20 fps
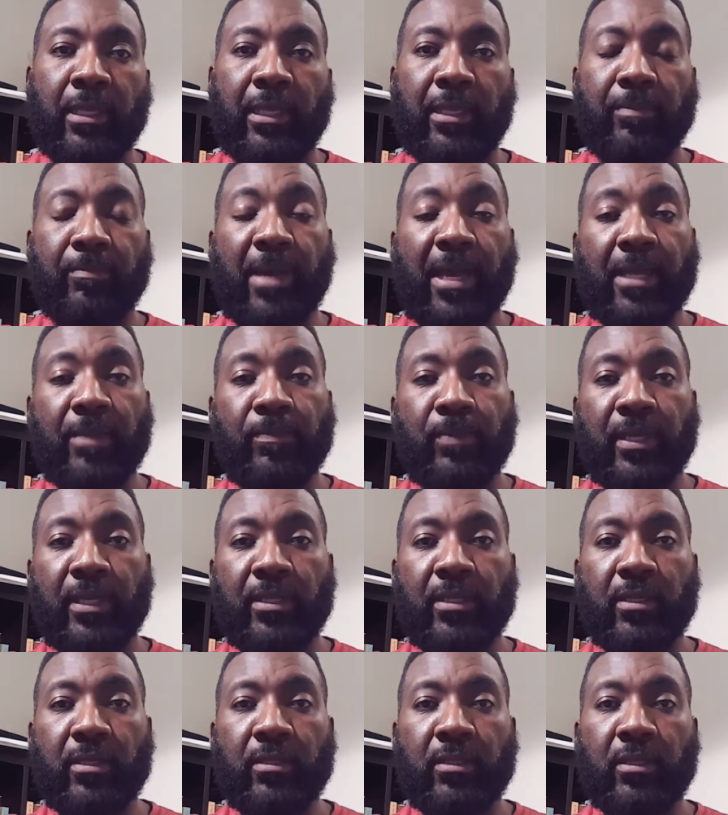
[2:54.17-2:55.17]
in my
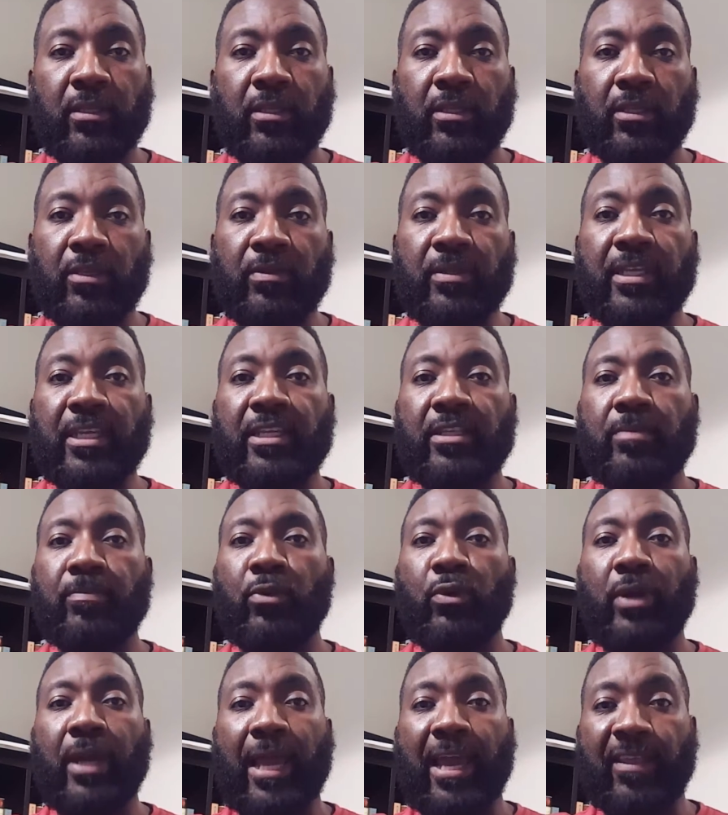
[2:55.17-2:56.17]
opinion, you need the
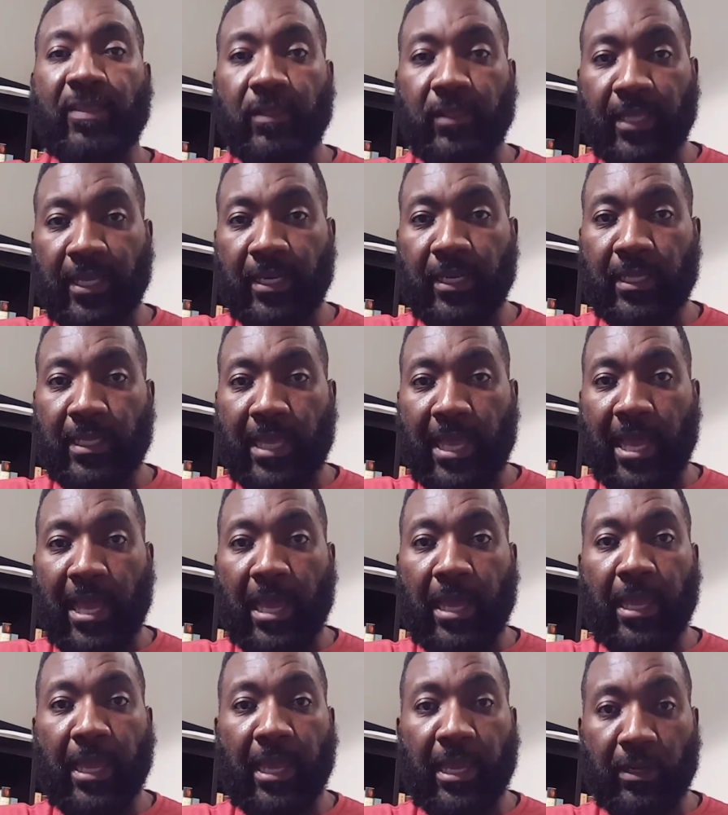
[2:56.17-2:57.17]
more athletic
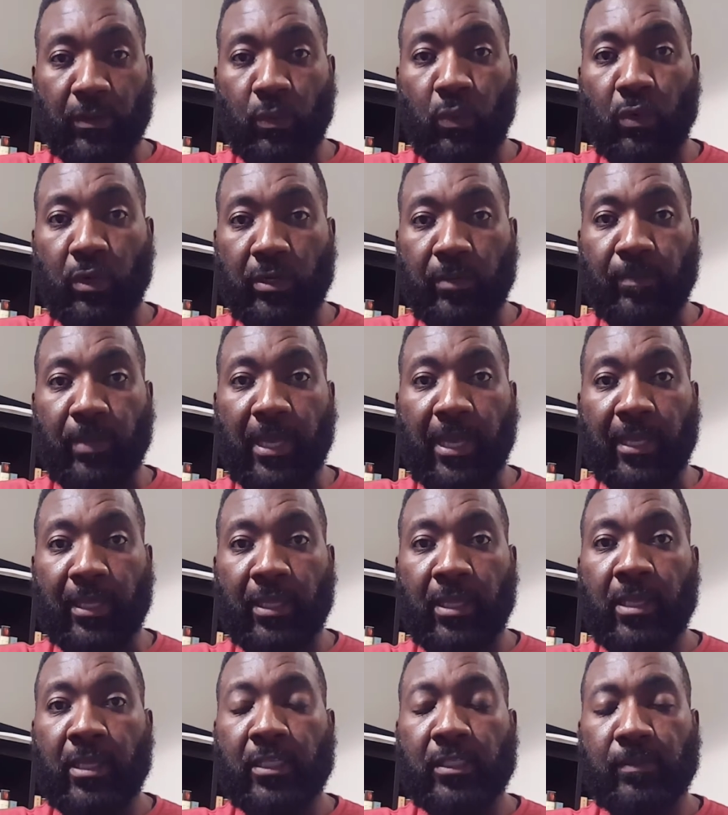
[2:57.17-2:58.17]
guy at quarterback,
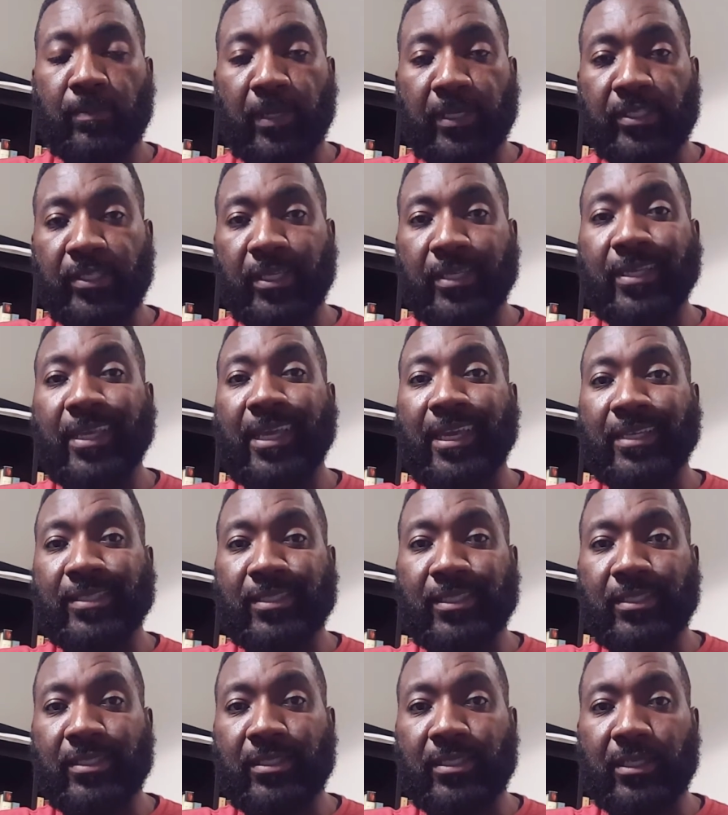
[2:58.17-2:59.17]
especially in the
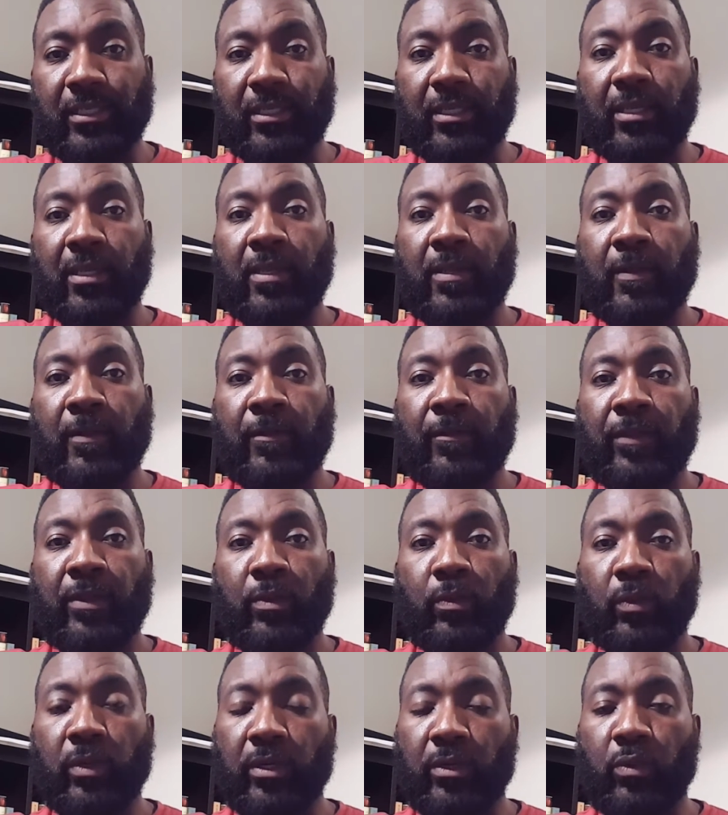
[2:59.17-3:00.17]
SEC,
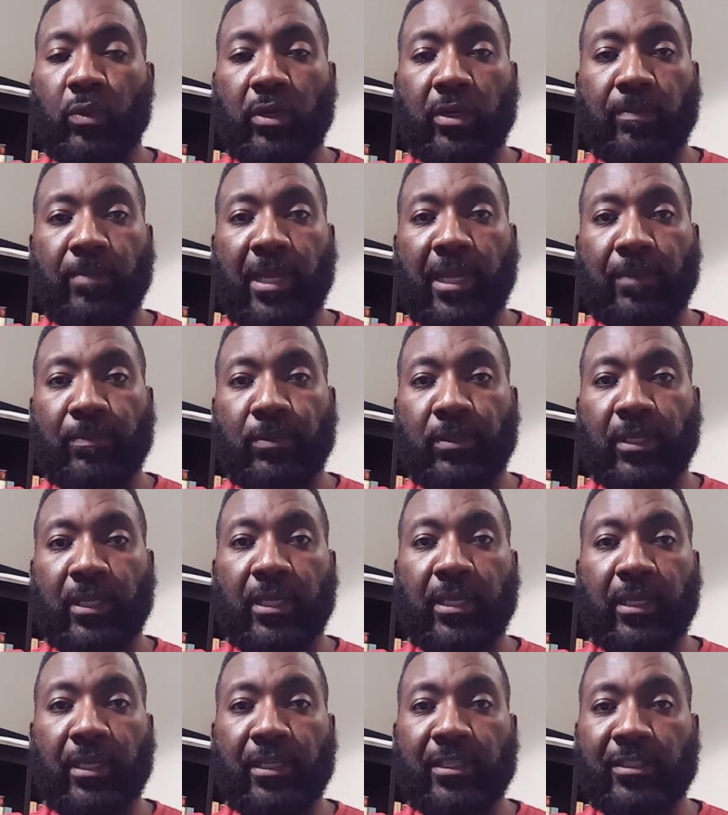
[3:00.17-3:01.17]
where quarterback
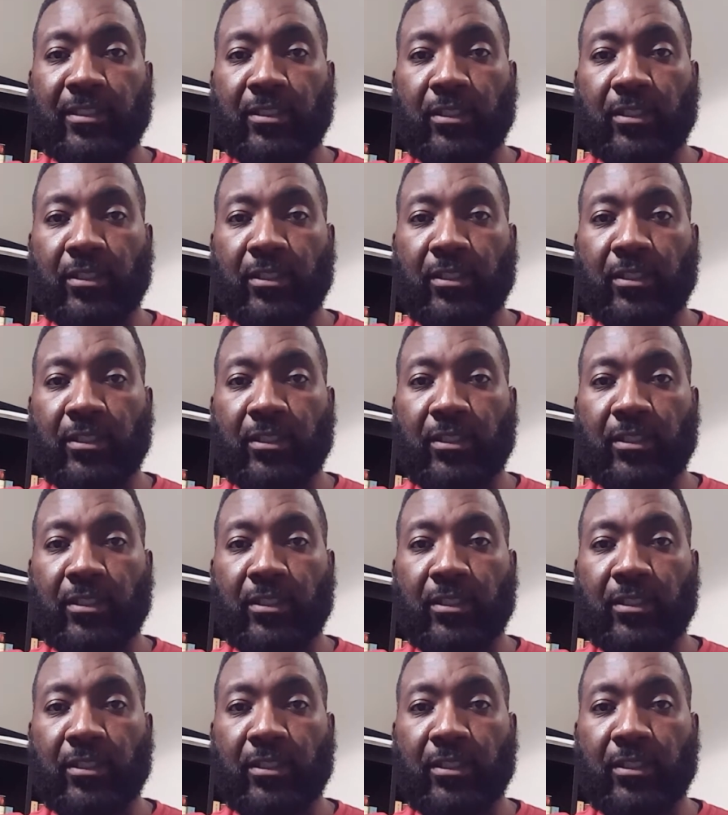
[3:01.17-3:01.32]
play is